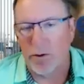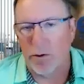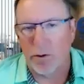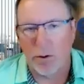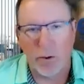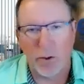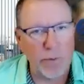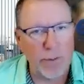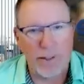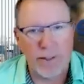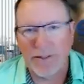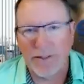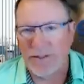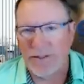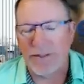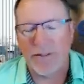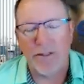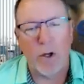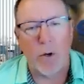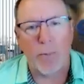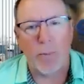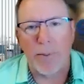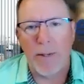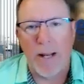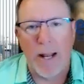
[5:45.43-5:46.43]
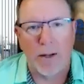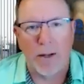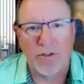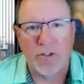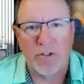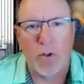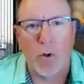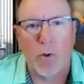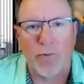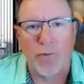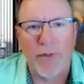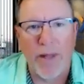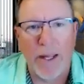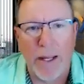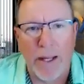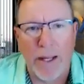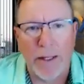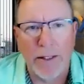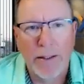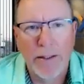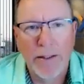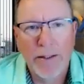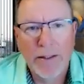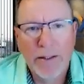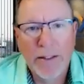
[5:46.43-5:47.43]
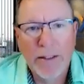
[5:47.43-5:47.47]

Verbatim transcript: or crickets at the open house, the whole thing,